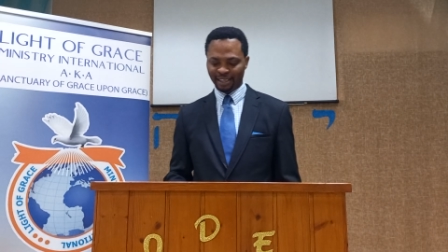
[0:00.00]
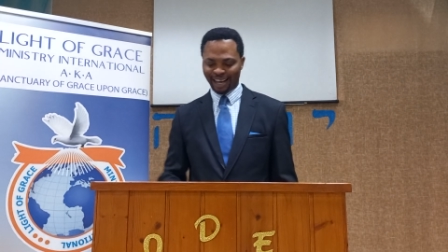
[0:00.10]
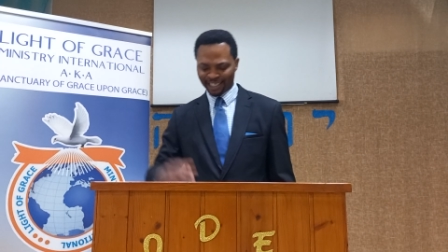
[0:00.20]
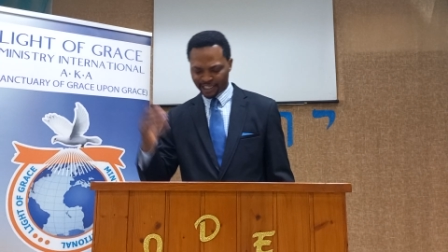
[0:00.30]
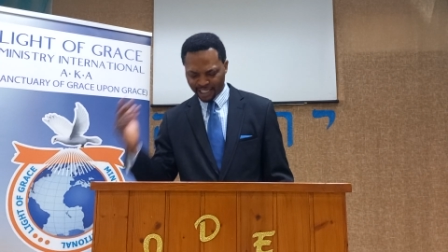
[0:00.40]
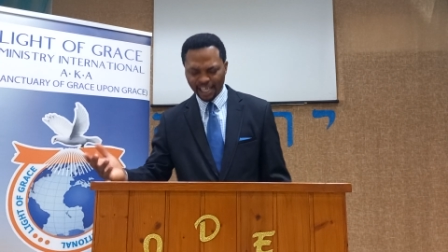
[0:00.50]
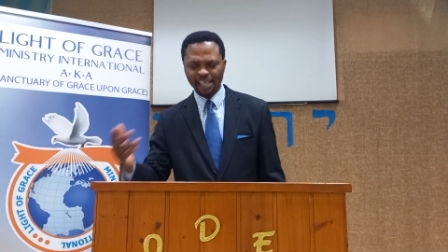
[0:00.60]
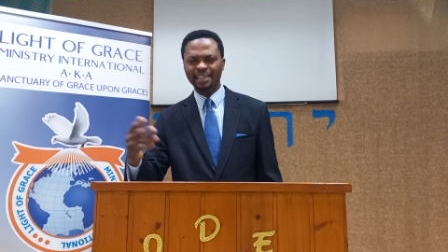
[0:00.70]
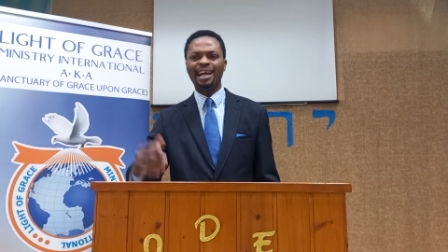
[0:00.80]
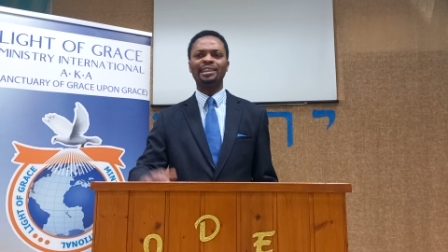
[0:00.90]
and
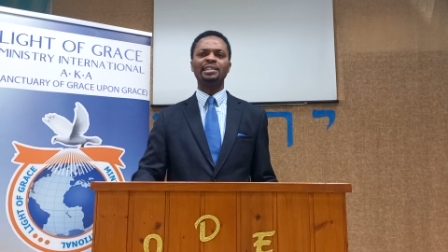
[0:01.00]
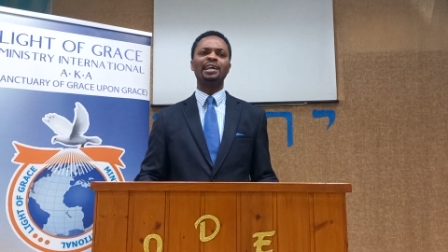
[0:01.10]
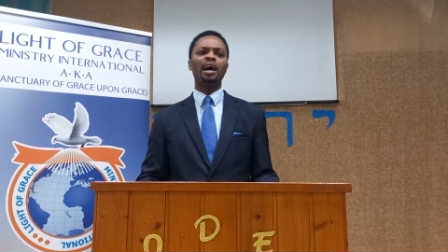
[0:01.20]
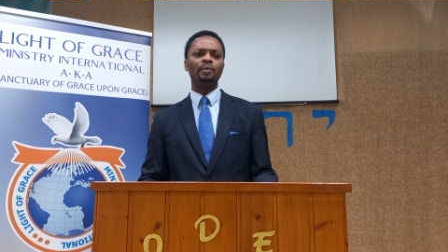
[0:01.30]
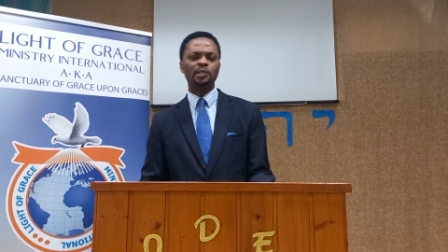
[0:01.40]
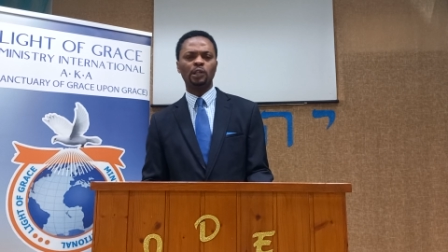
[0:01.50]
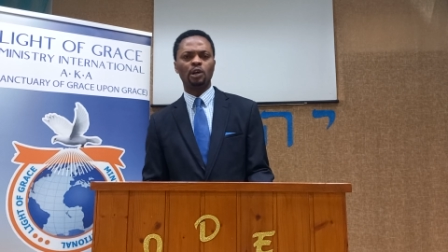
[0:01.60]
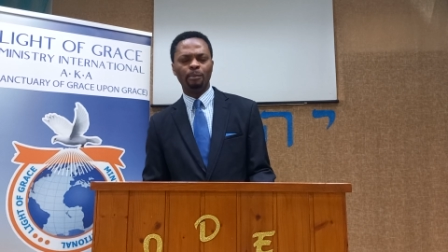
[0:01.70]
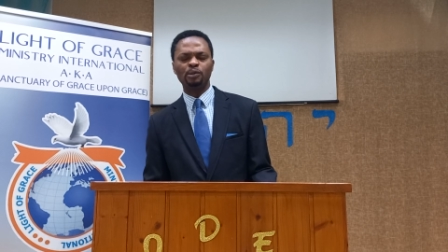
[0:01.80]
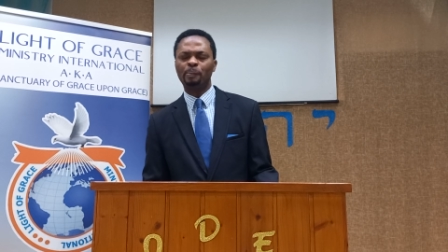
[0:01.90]
see that desired result
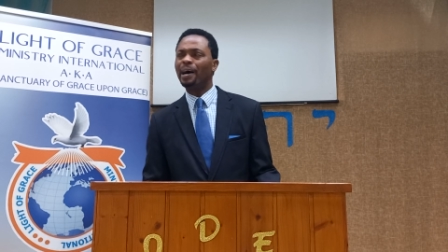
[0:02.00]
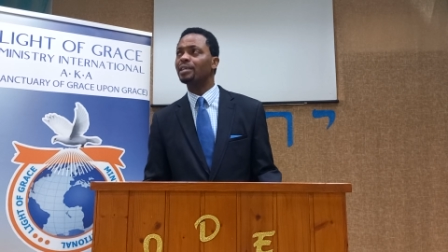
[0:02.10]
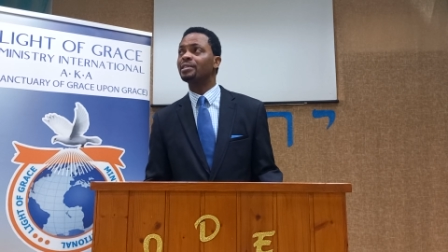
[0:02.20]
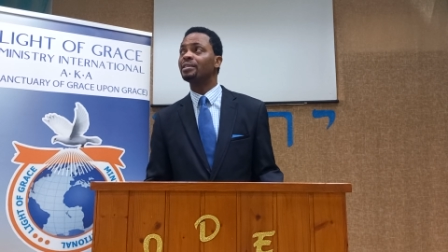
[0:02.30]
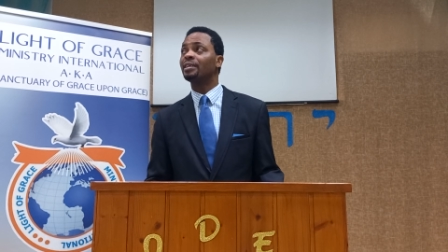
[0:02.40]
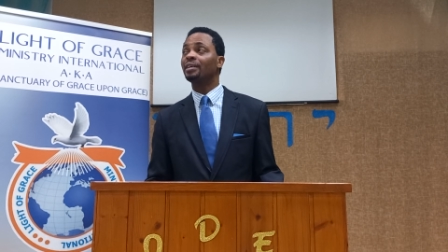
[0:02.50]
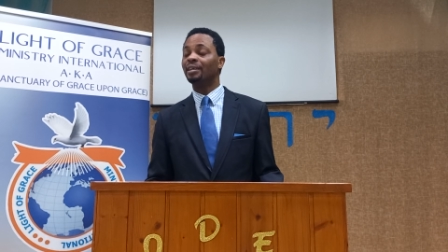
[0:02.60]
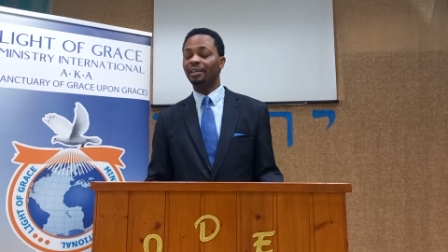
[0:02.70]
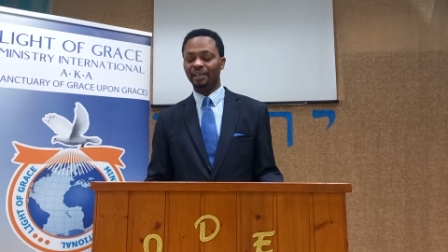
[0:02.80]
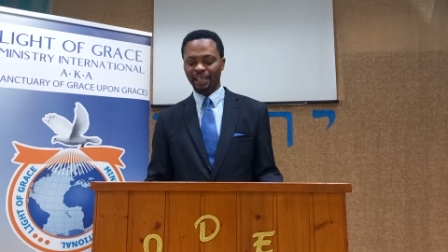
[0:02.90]
come to pass
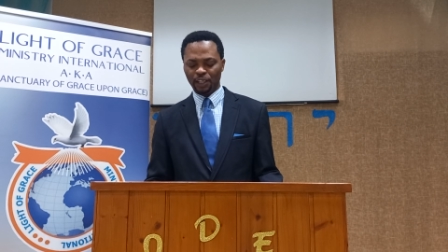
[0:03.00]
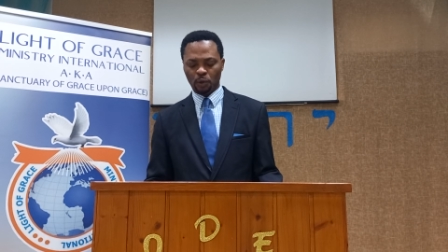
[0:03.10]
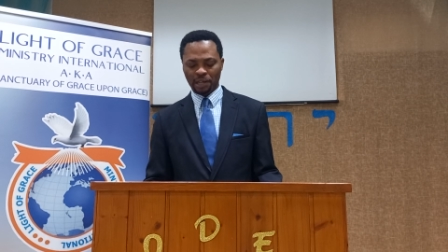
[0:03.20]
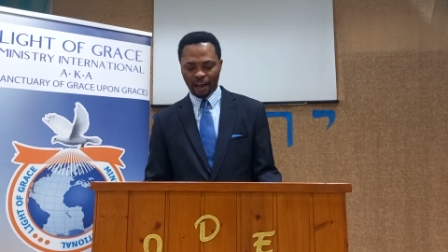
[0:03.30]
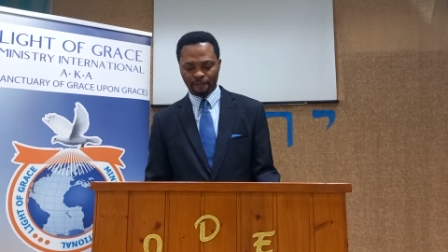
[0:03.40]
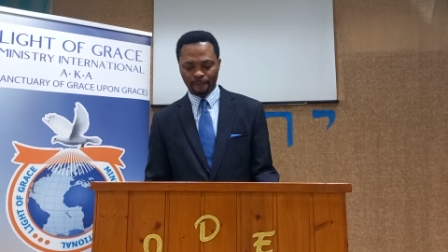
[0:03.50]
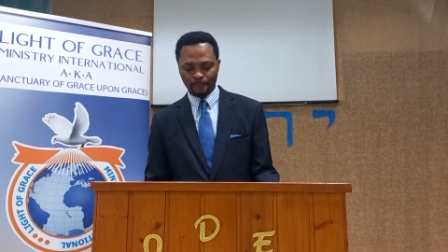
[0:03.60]
in your life.